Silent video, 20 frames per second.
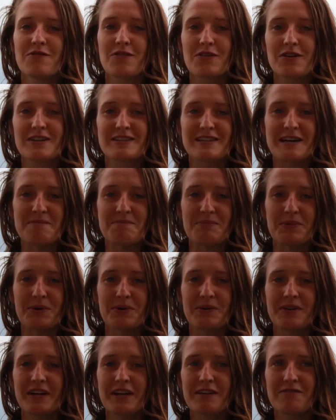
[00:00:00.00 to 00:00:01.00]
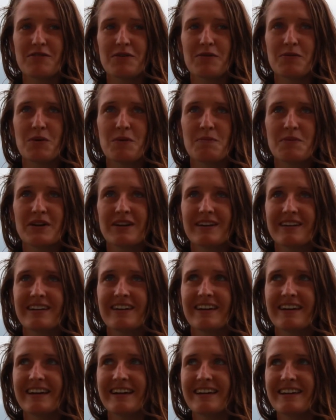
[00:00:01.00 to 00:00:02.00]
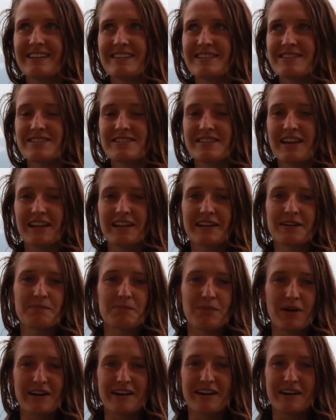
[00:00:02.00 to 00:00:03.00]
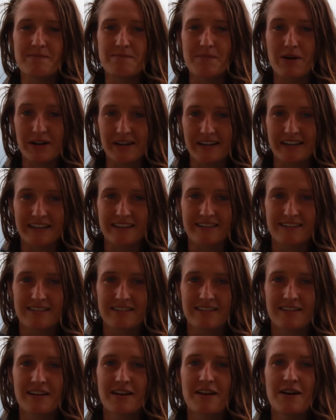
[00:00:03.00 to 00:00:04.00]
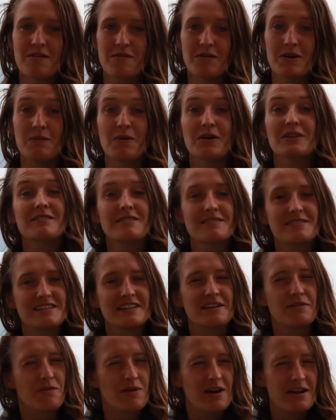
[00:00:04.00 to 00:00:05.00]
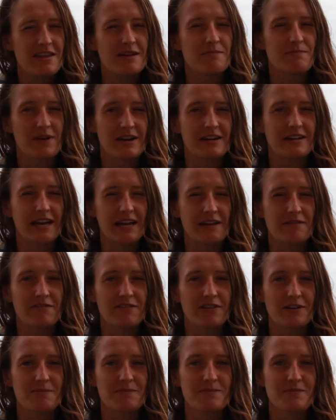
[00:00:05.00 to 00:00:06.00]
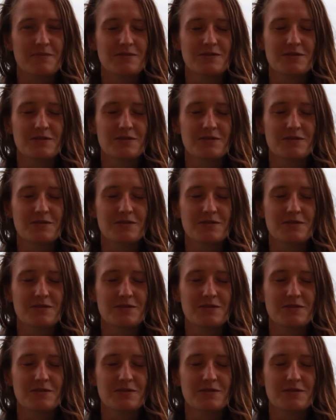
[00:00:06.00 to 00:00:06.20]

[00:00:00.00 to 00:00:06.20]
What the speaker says: For example, if a woman is selling bread in a market, we want to see where that bread came from.